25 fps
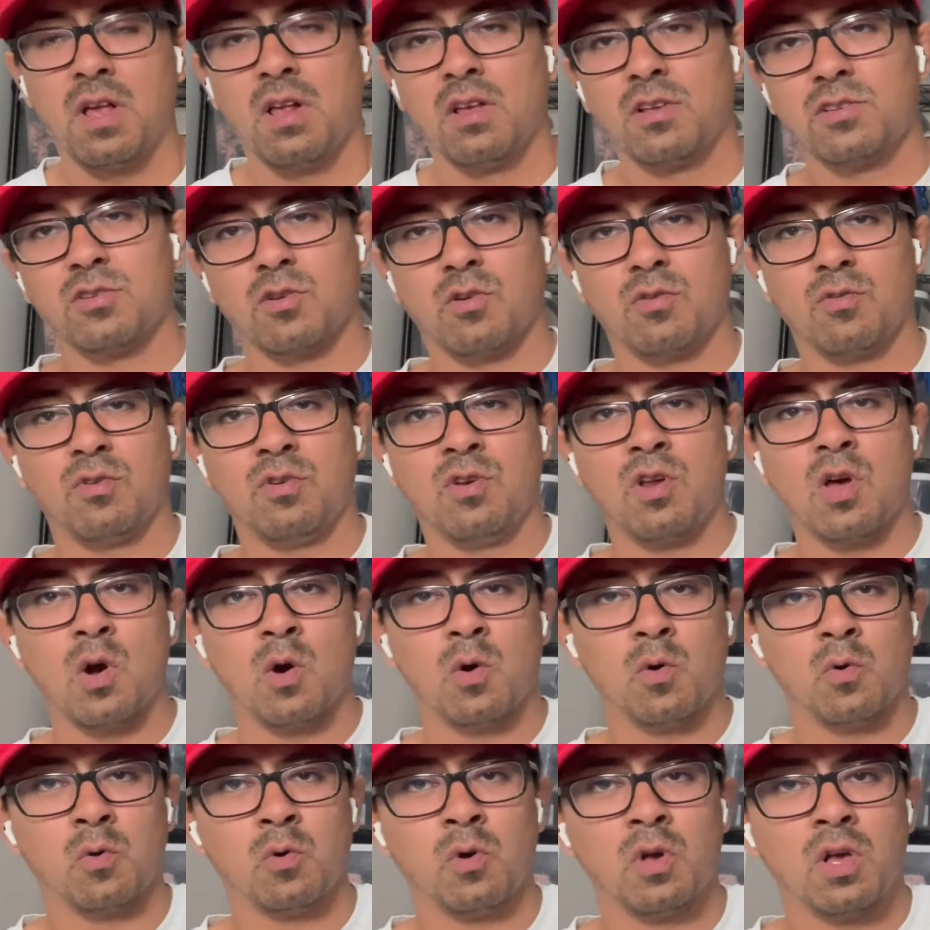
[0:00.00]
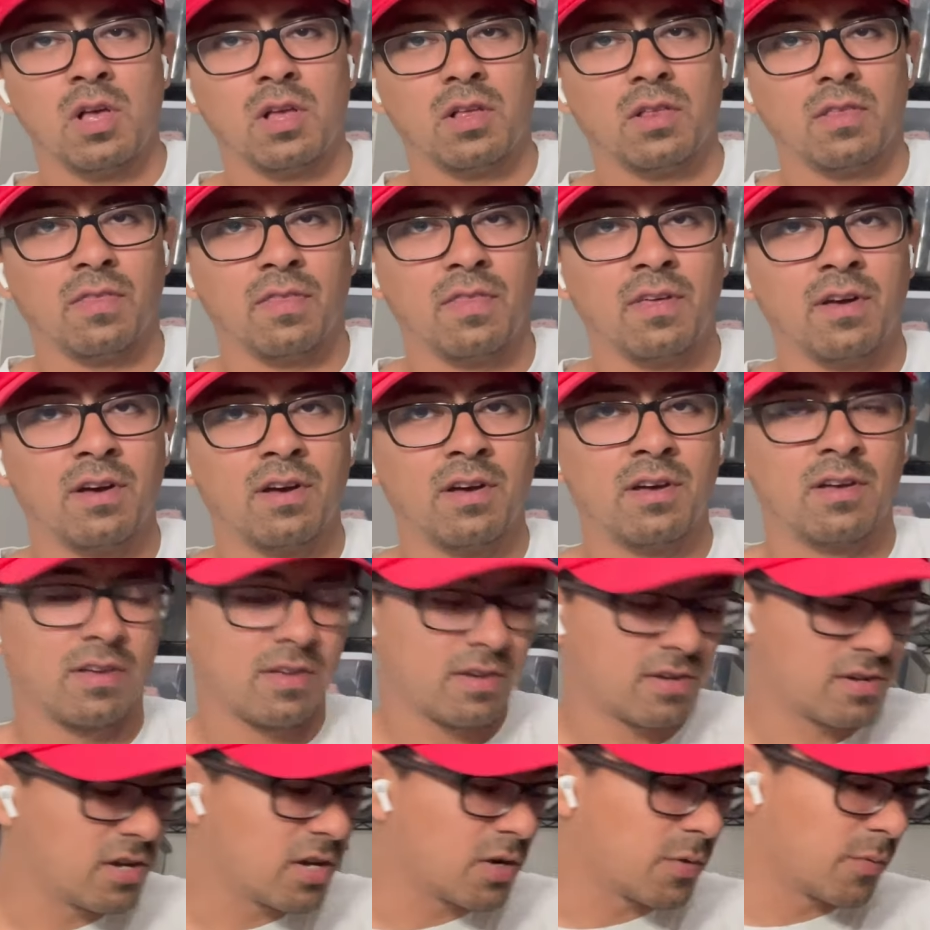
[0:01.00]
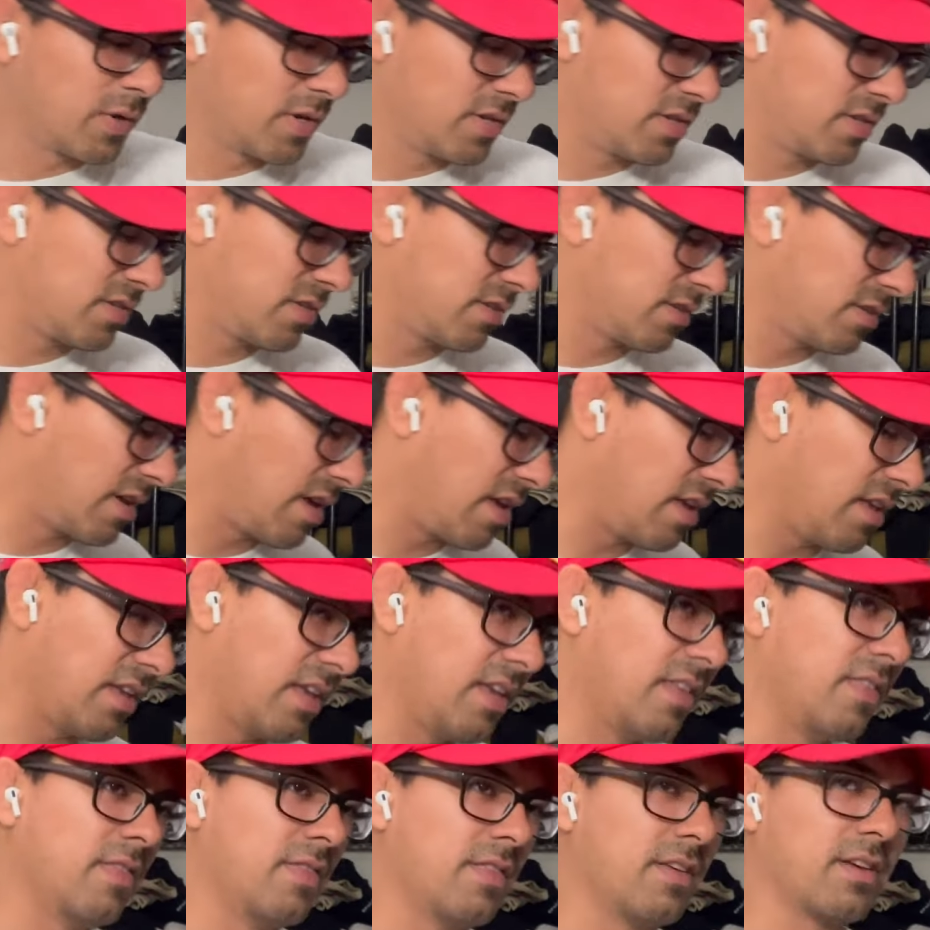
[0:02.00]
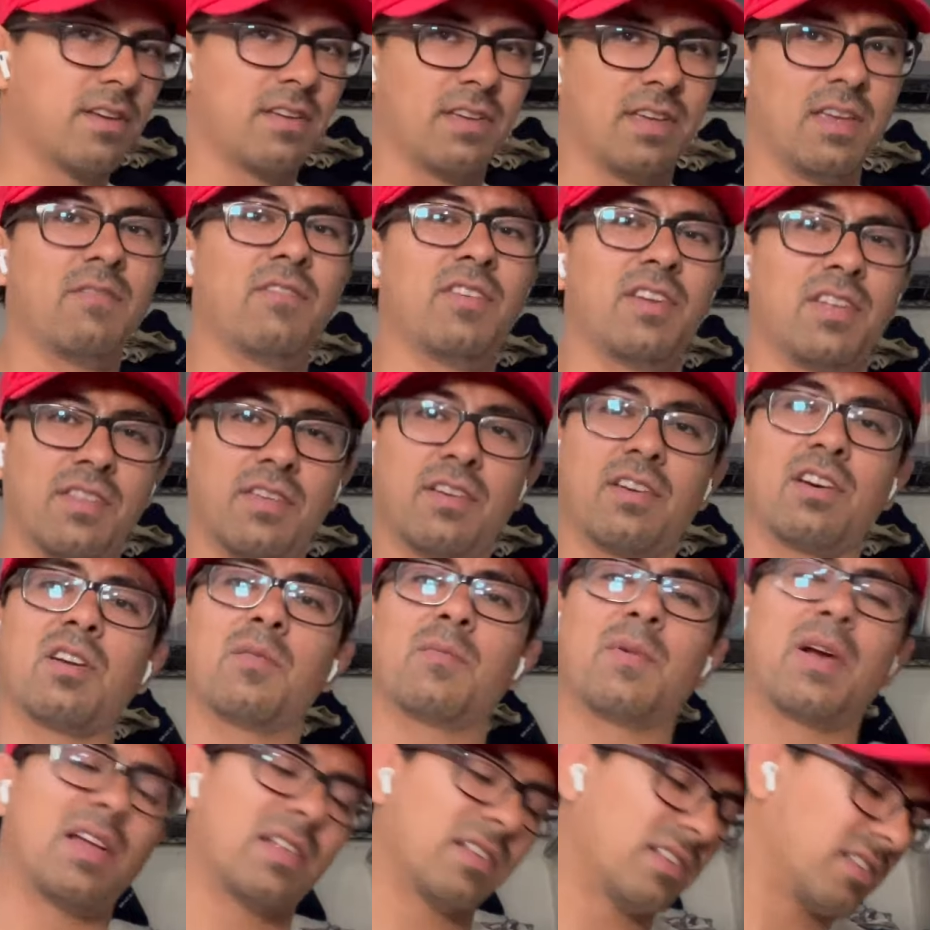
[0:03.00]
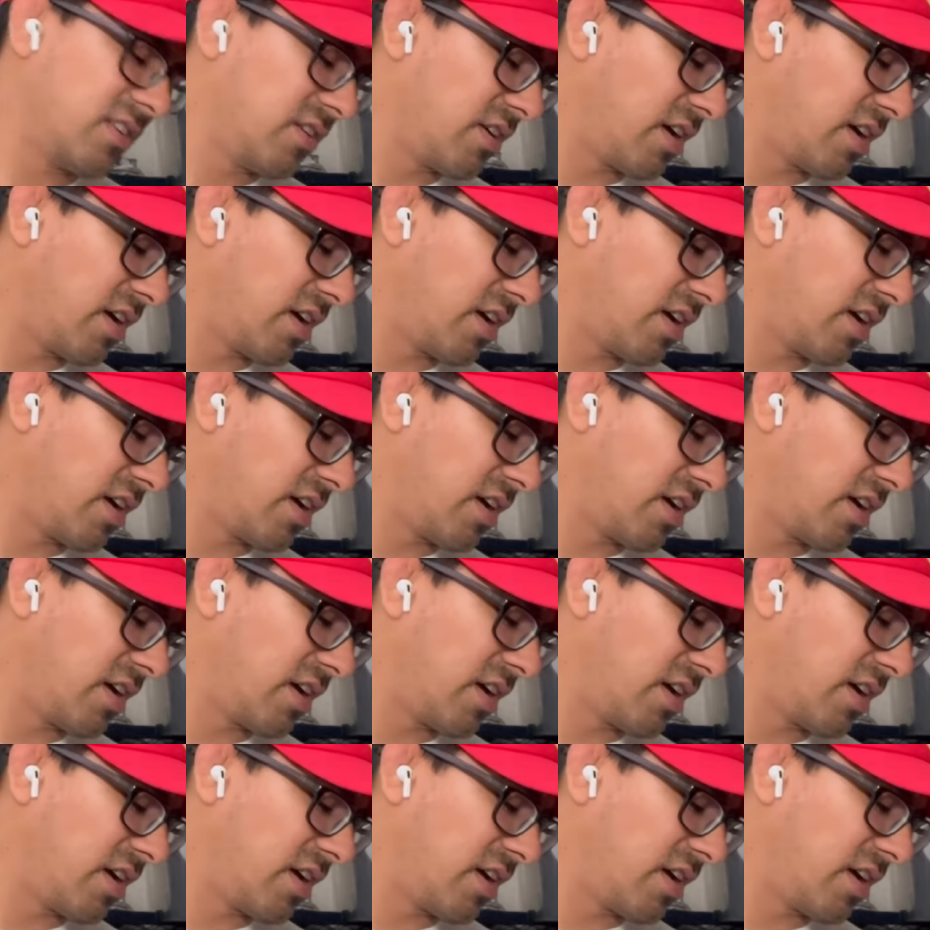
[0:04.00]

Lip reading: So know the good ones even in the good brands.